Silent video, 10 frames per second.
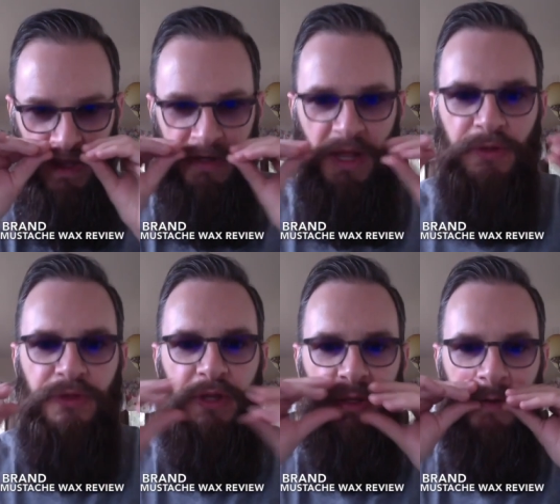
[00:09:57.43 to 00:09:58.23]
Another
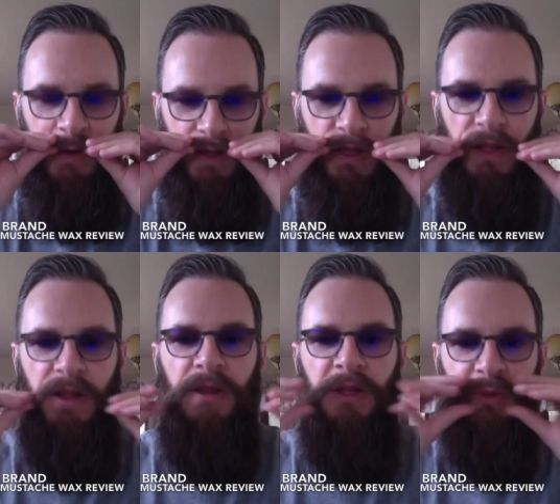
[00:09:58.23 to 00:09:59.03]
thing
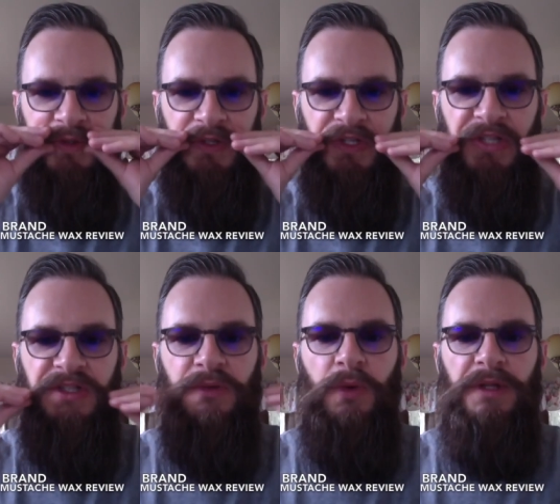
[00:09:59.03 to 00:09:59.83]
that was
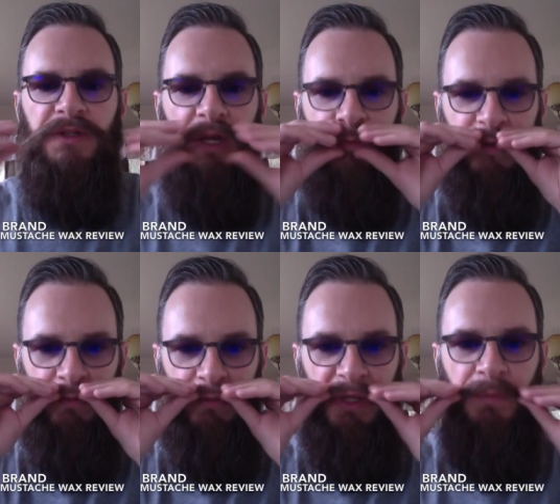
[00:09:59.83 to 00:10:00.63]
suggested one time to
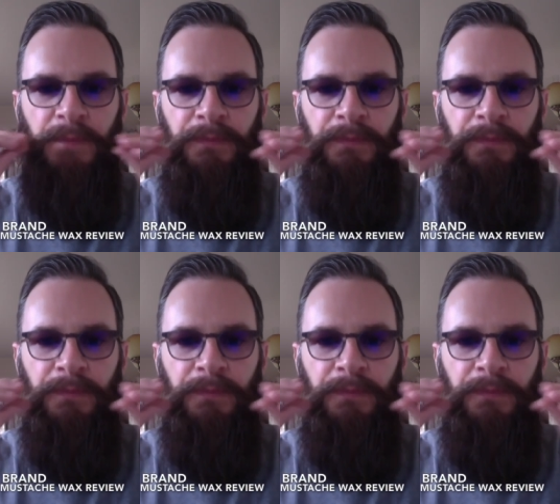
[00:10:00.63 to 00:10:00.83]
me